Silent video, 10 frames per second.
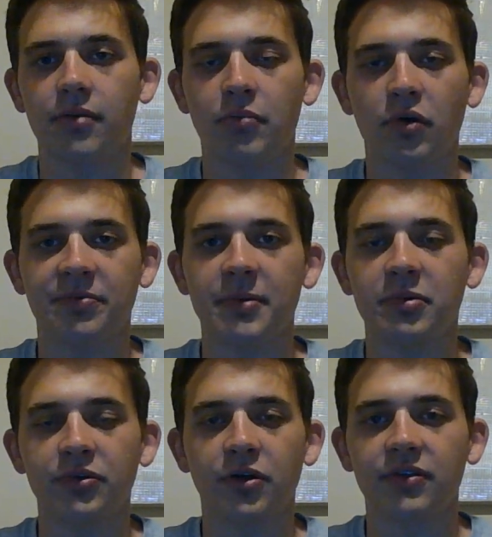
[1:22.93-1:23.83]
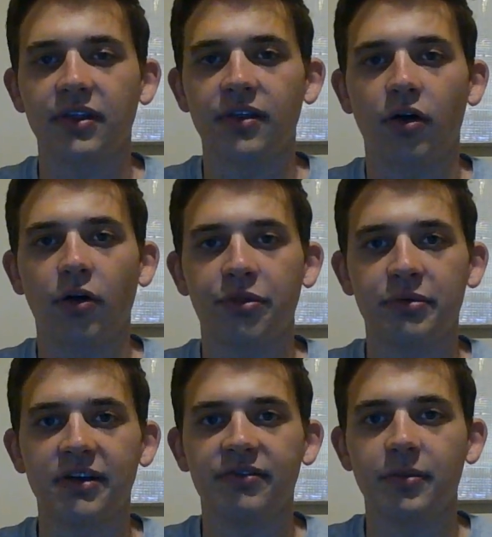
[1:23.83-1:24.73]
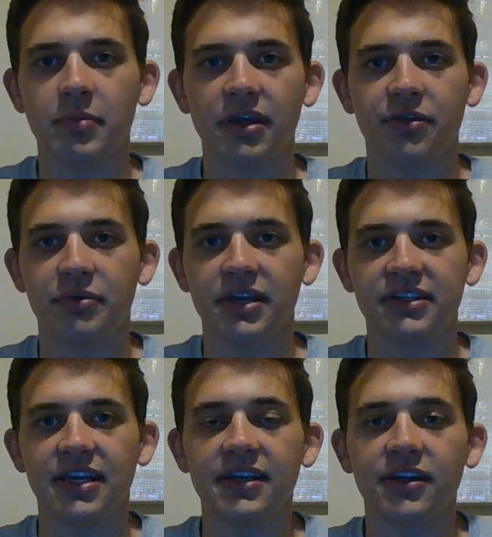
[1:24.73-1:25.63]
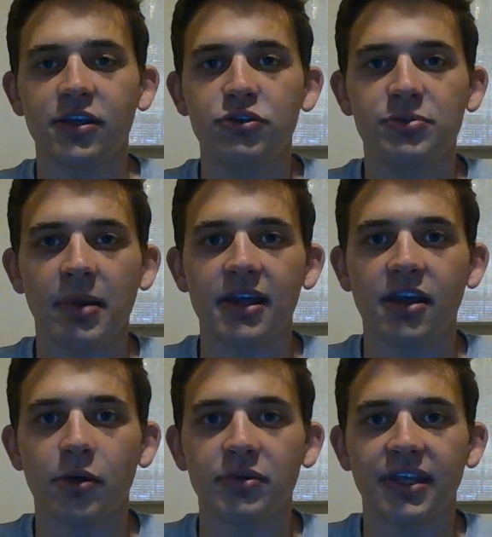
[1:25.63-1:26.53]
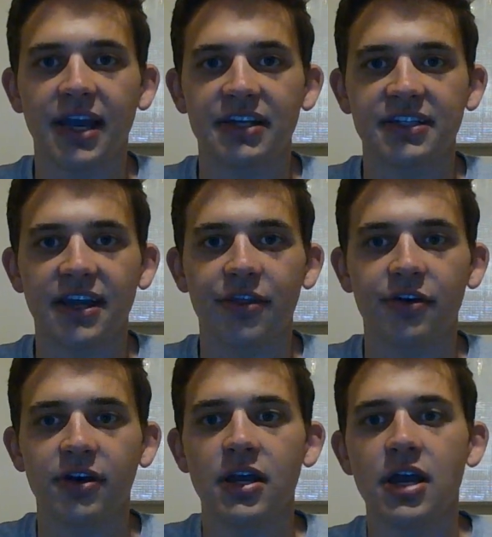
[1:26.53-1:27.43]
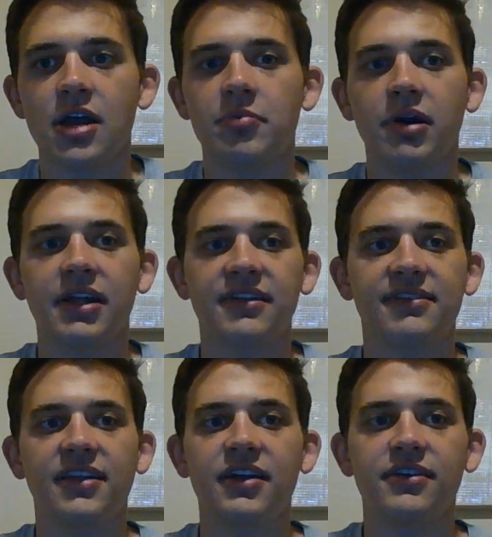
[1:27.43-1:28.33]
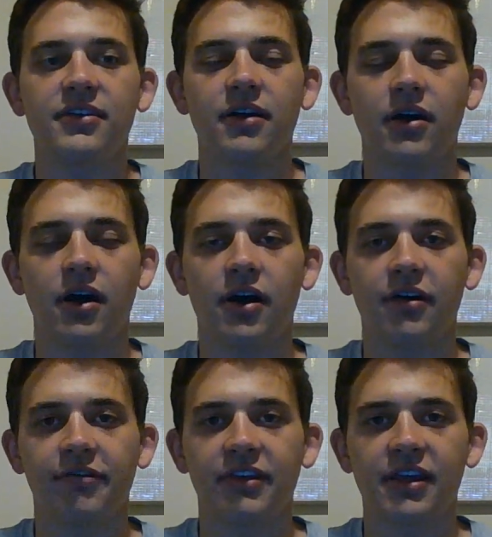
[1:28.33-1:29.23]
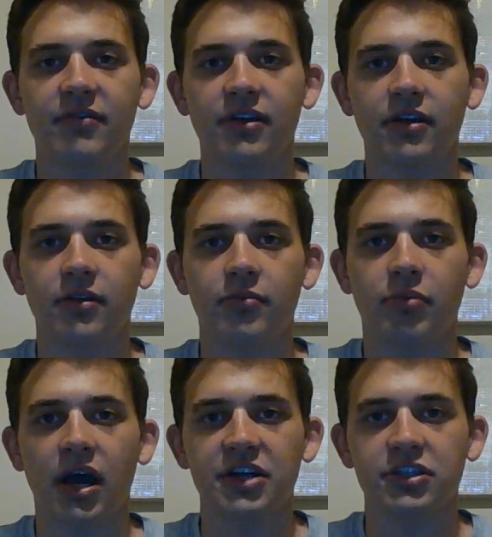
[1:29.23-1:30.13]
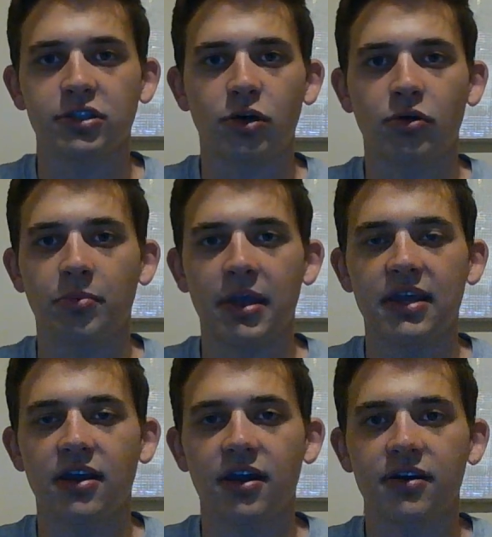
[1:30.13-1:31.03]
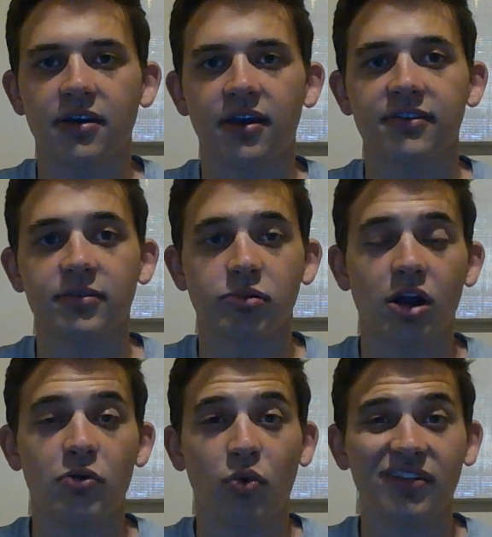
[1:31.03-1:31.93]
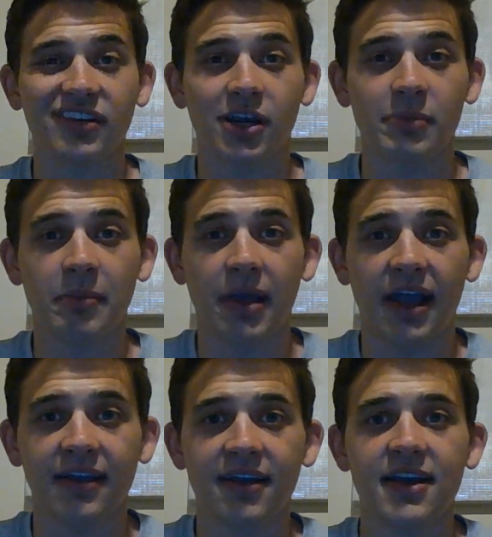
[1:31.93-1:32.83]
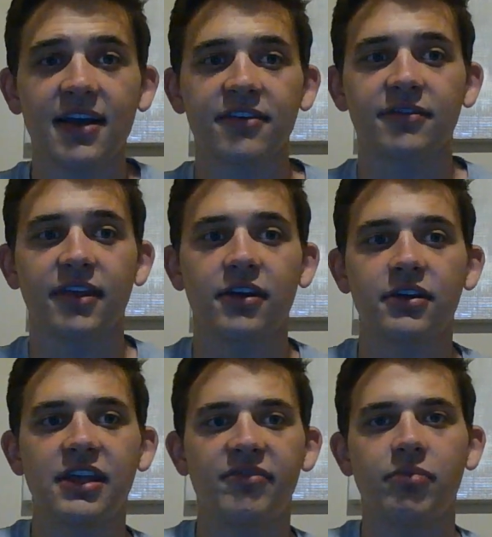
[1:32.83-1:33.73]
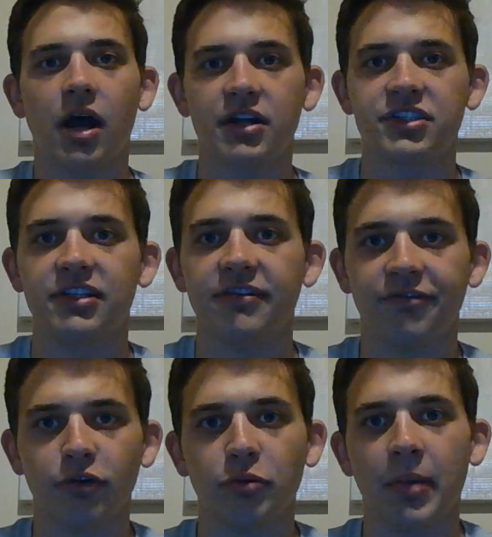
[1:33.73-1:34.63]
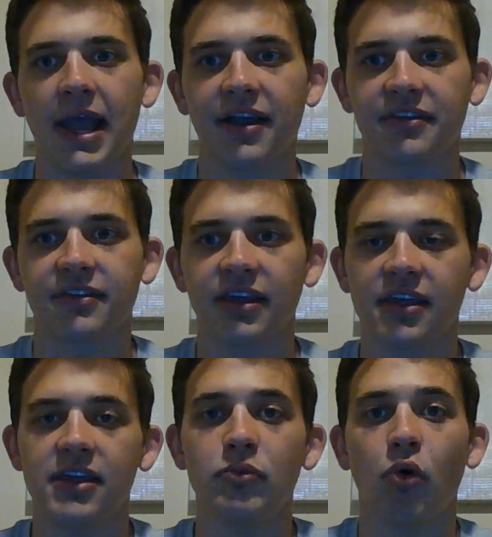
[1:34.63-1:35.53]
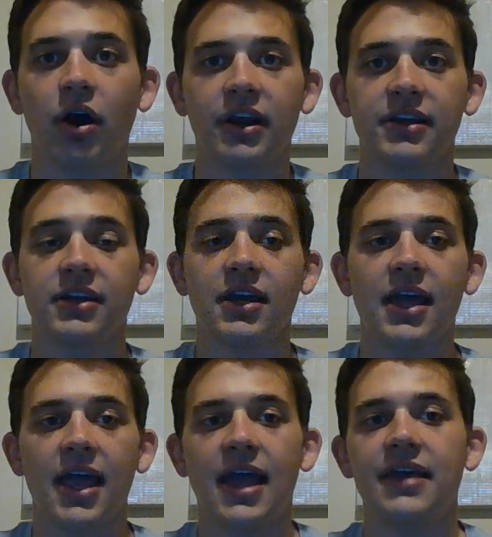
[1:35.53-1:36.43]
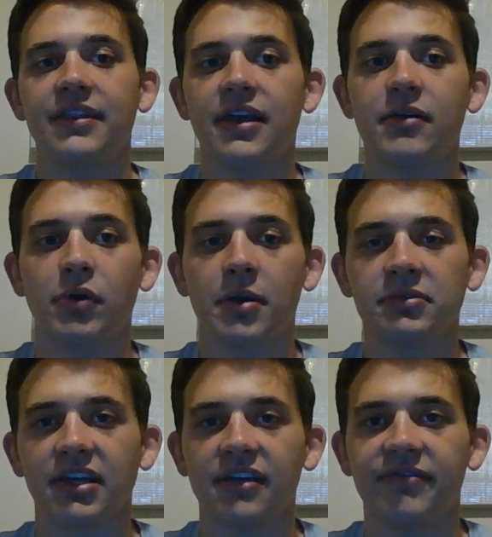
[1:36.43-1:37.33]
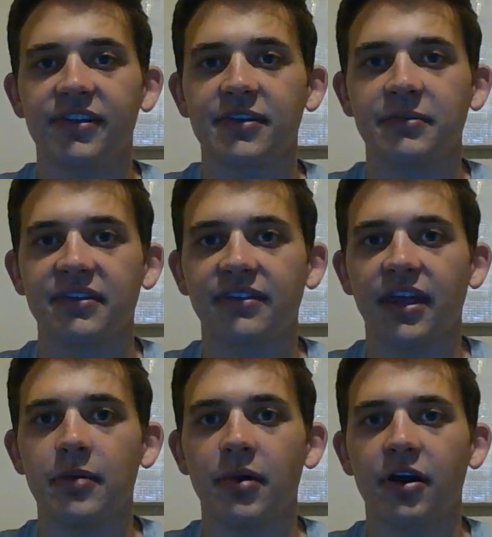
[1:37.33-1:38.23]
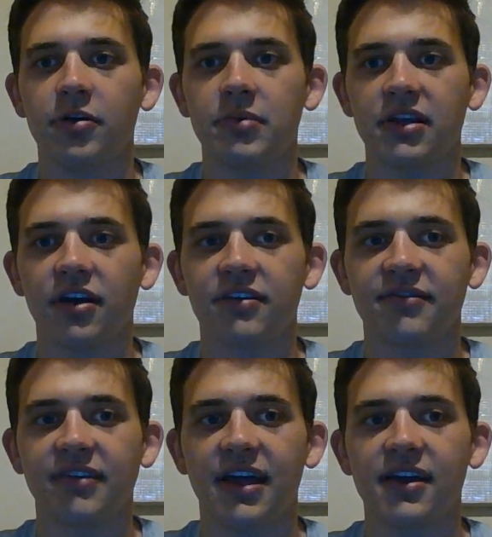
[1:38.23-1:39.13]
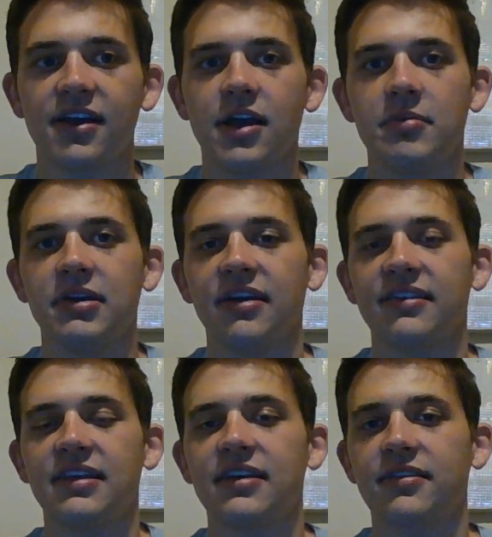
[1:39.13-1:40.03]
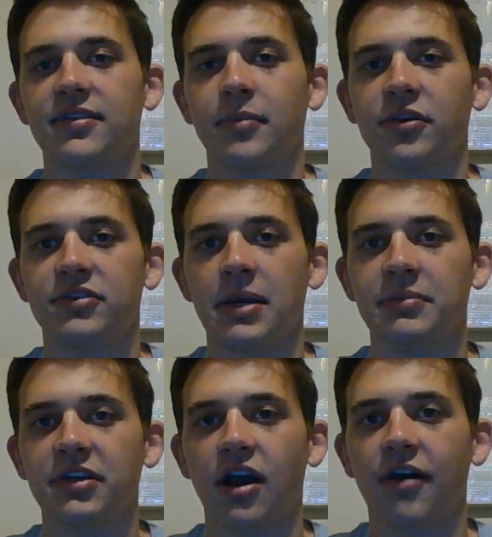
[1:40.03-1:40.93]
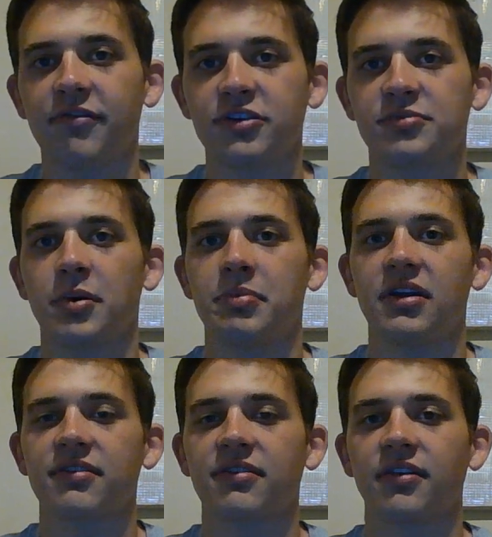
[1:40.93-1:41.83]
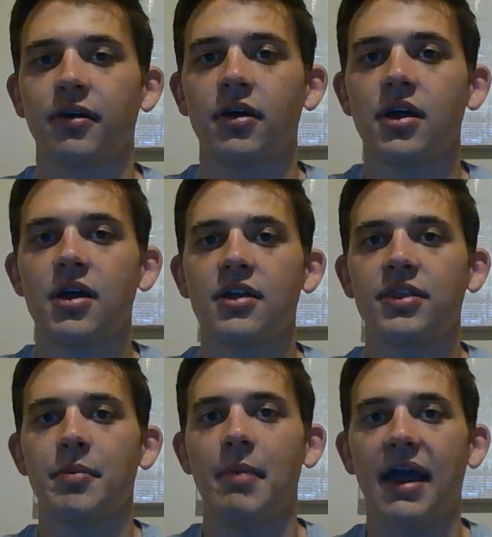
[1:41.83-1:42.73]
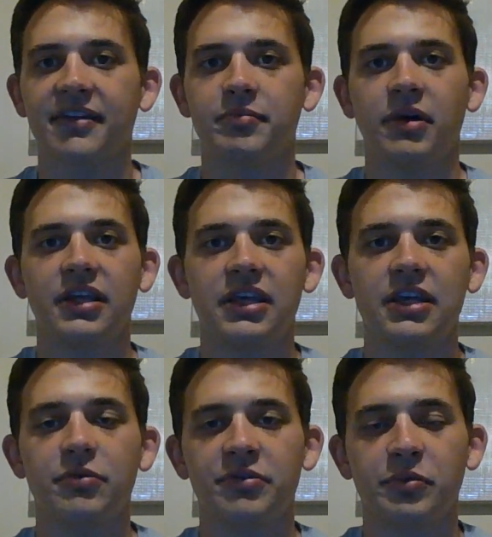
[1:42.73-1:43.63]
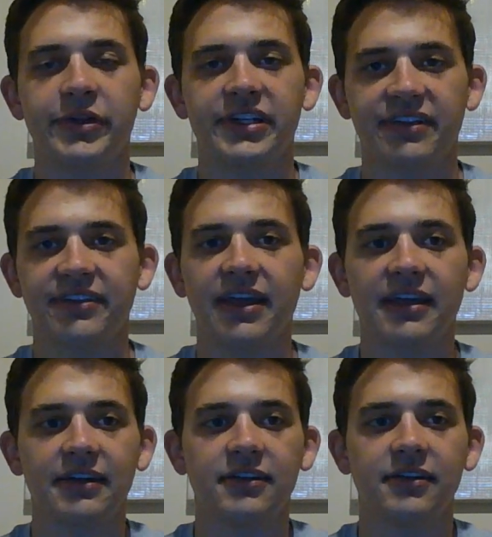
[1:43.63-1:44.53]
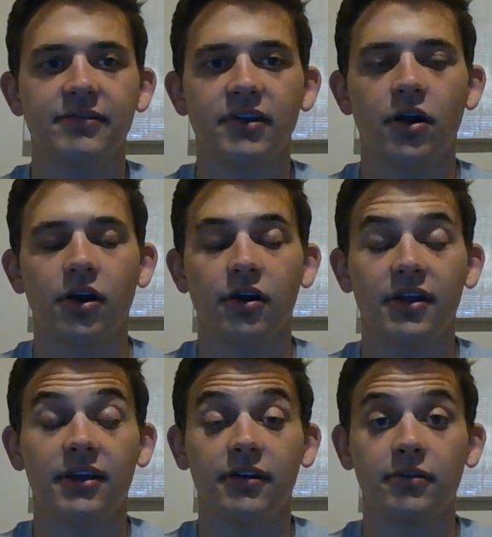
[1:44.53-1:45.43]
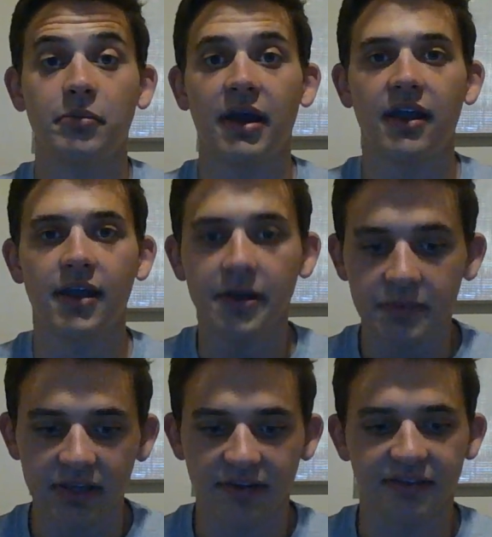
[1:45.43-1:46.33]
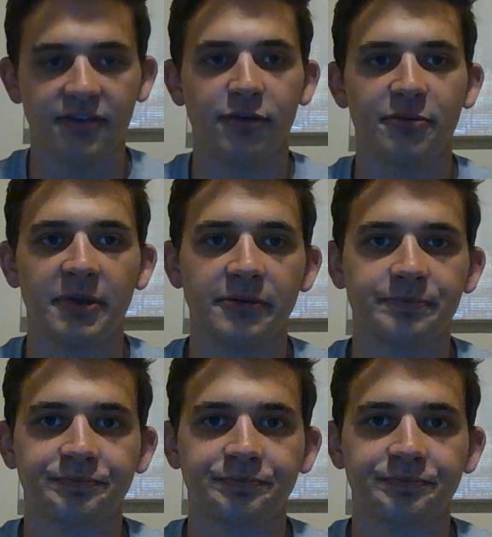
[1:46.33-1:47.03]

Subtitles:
Most people know that all three of the big three had taken a huge pay cut when they got together. But instead of giving Bosh a lower pay cut because LeBron wasn't coming back, so they could give Bosh the full max like he wanted, and they were able to convince him to stay better because of that, because he had some other tempting offers, but because of the max money, he was willing to stay in Cleveland or in Miami, excuse me.